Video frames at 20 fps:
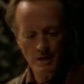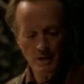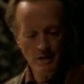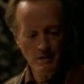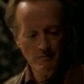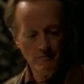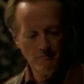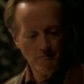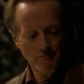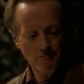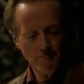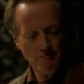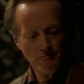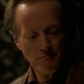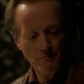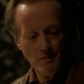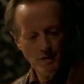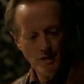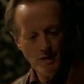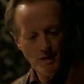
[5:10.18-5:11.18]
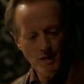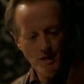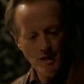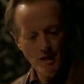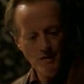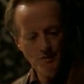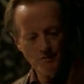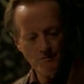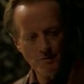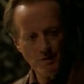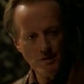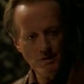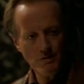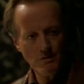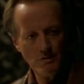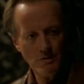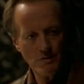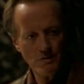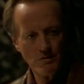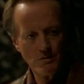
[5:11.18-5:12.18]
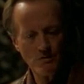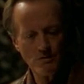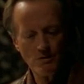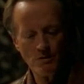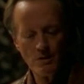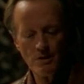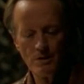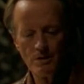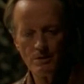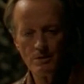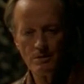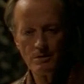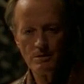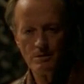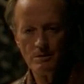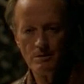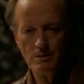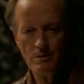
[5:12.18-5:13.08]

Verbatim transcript: Lady and threatened to destroy her.